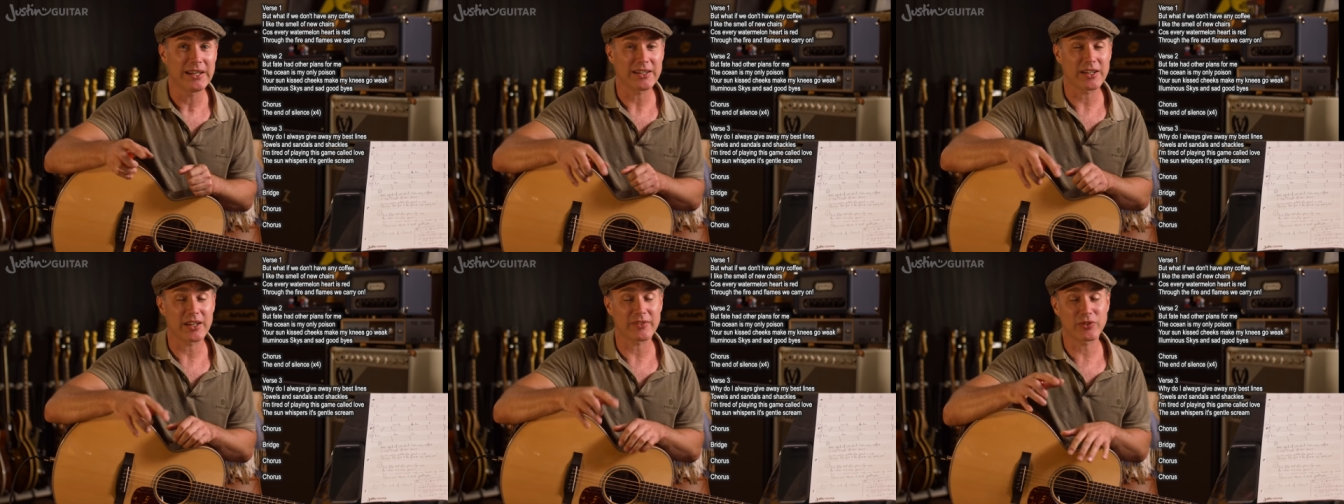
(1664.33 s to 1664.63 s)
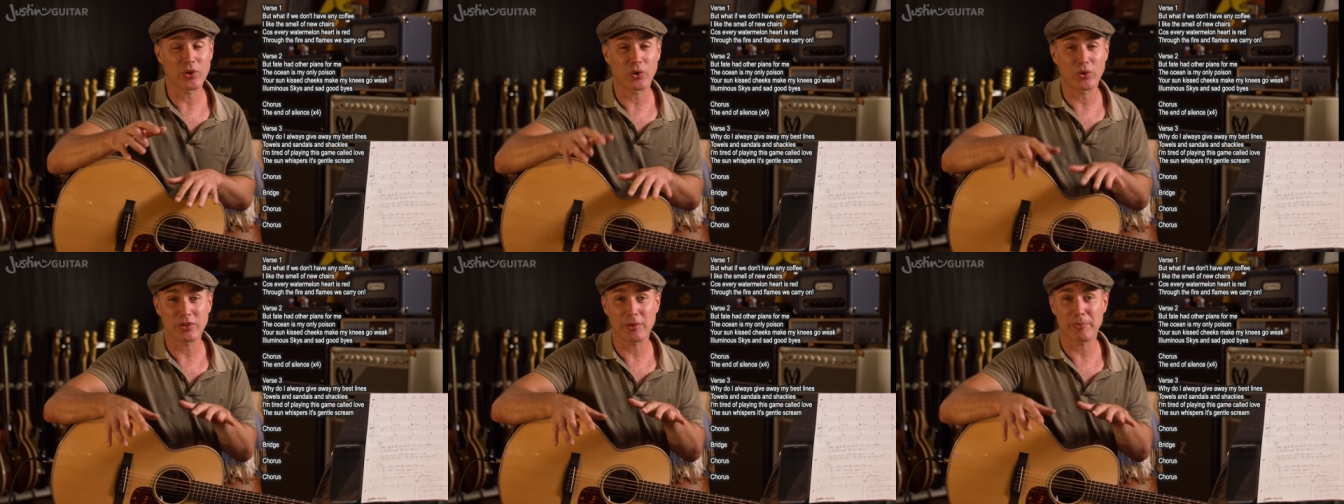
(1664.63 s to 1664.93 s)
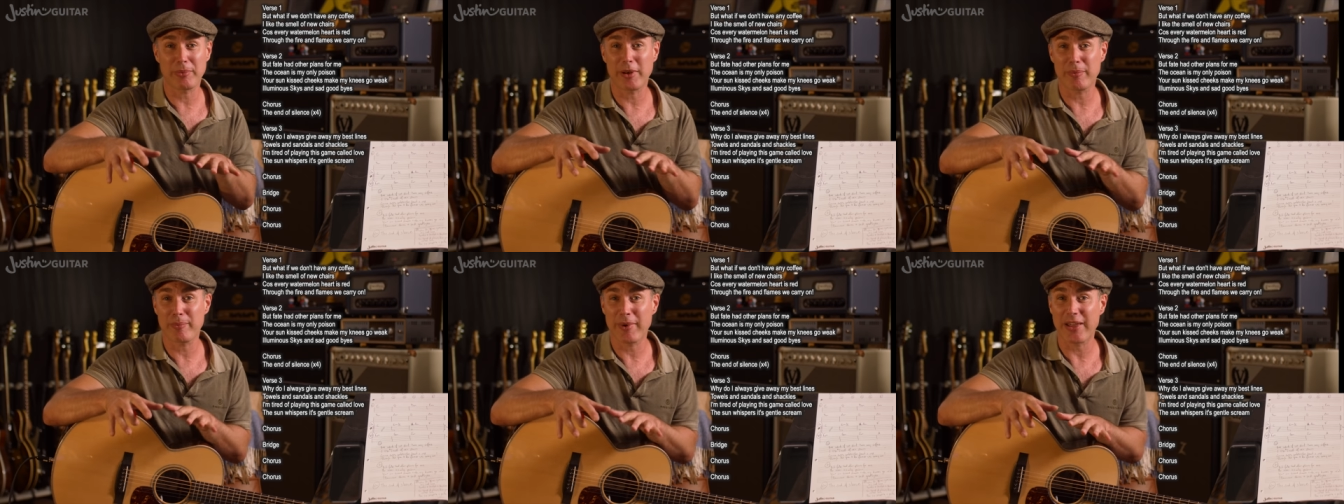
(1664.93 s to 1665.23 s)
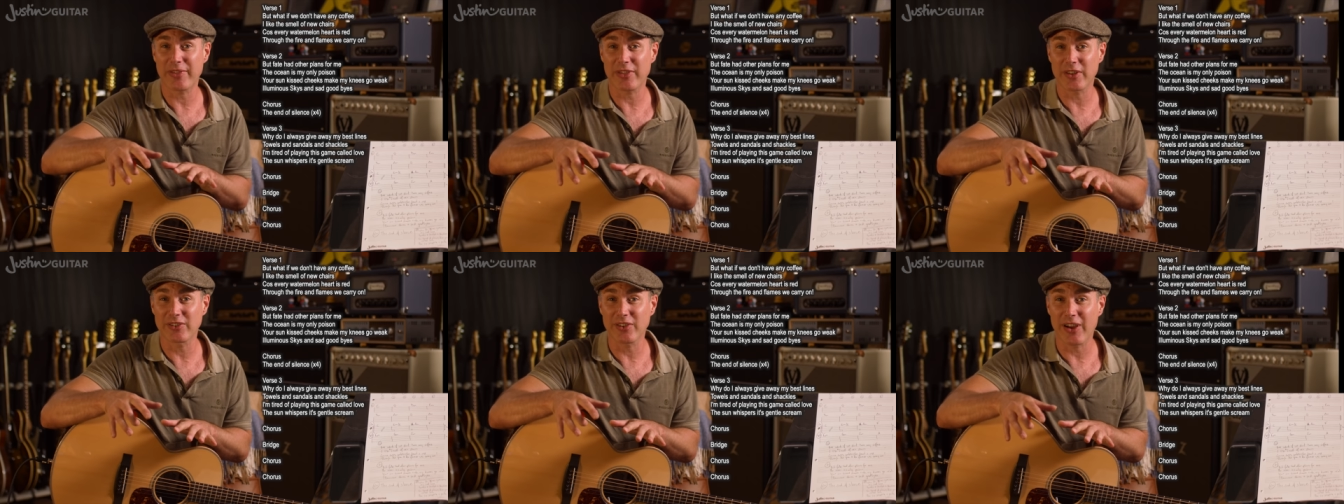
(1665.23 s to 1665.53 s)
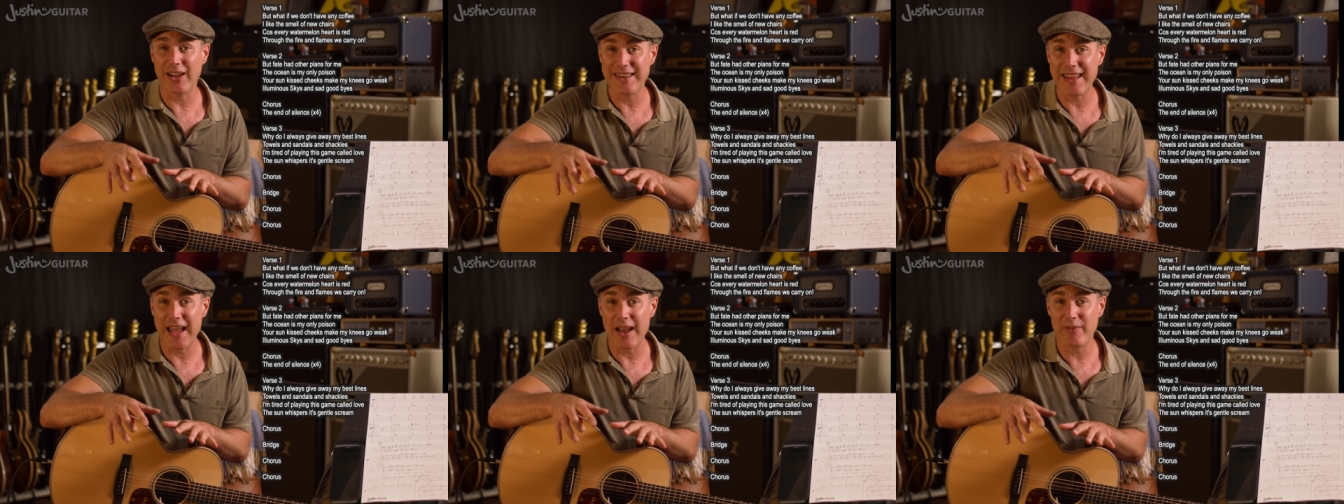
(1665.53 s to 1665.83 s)
and I've talked a bit about the
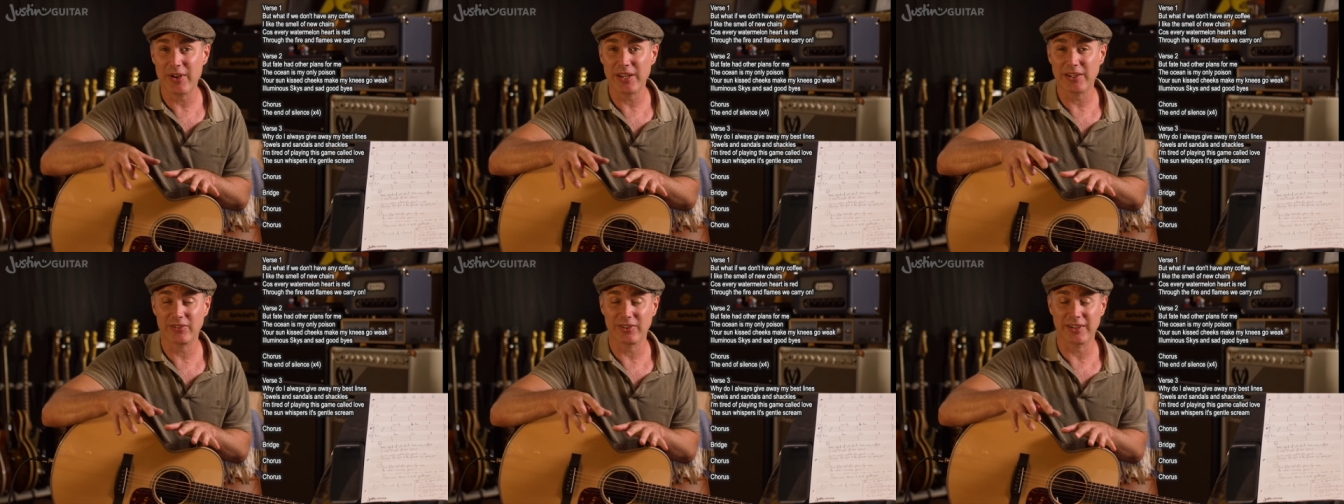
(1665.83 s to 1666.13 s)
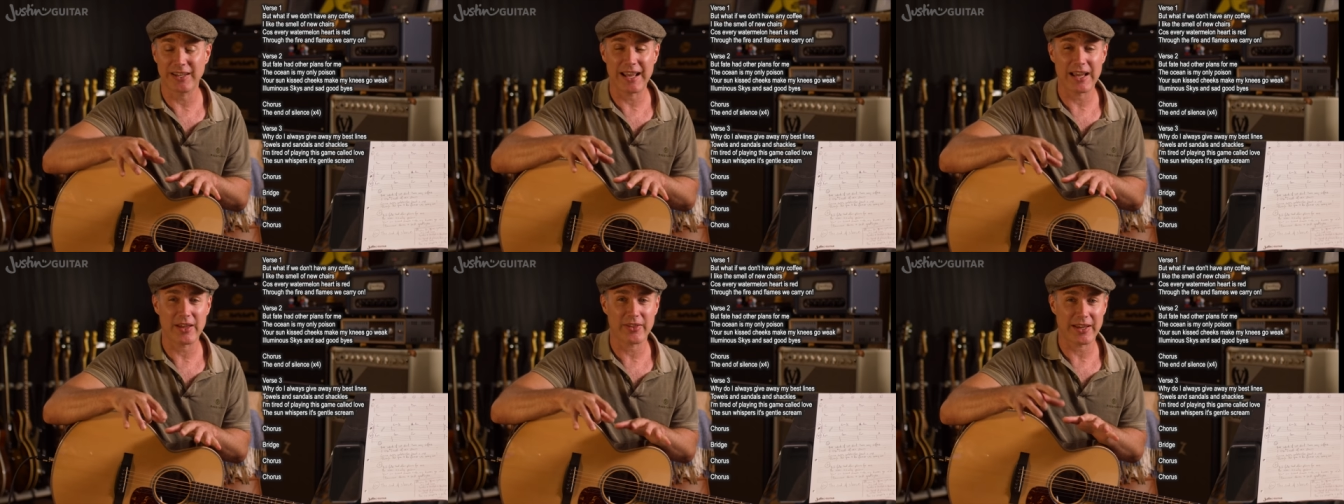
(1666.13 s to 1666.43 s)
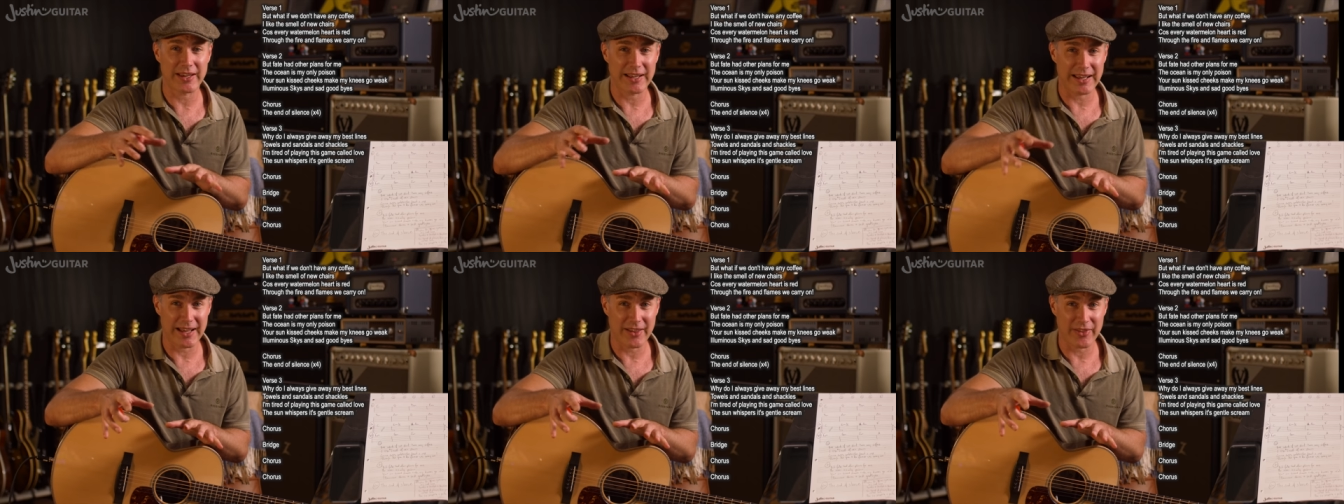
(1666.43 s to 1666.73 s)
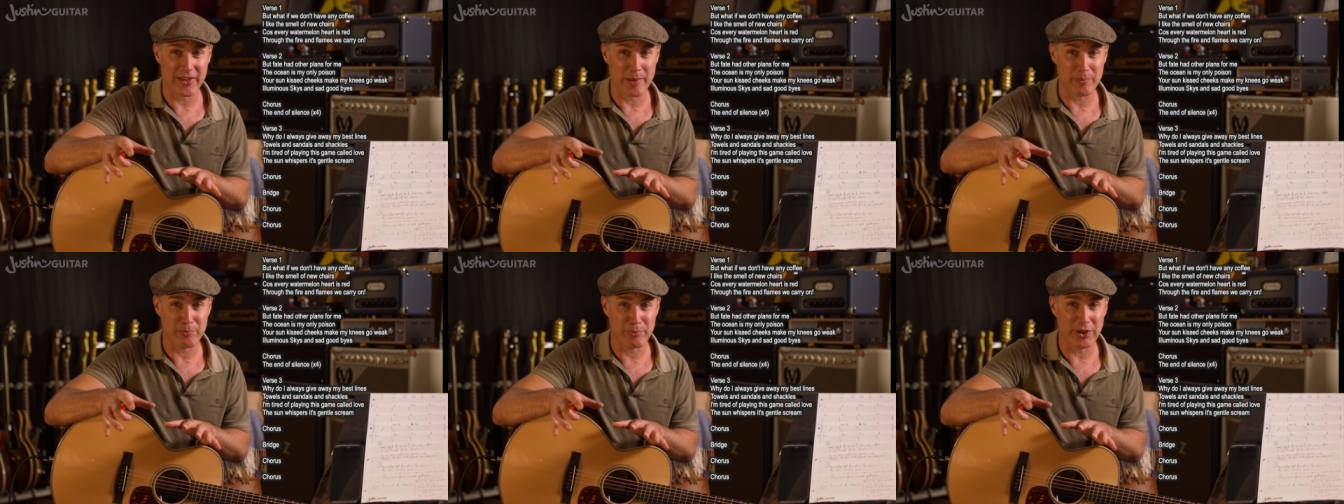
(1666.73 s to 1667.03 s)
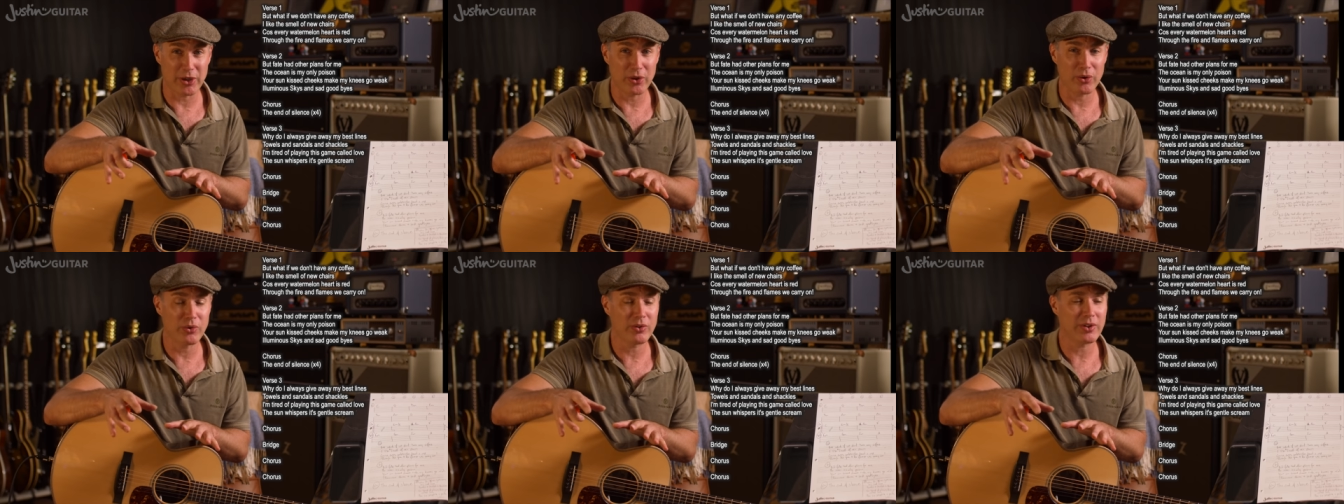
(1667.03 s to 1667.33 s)
dynamics and how they how they
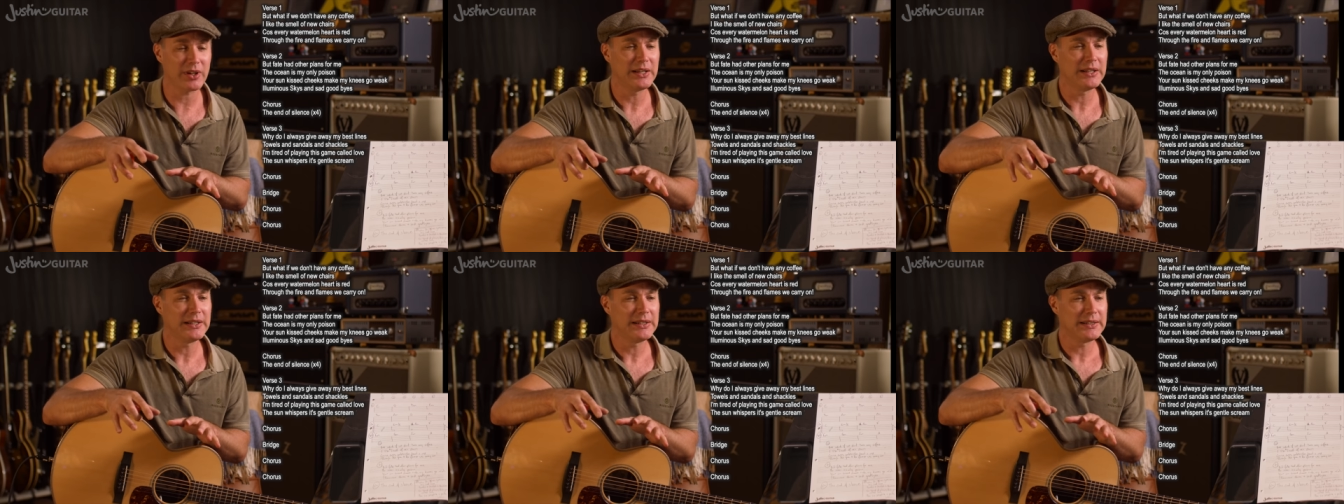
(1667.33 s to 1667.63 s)
build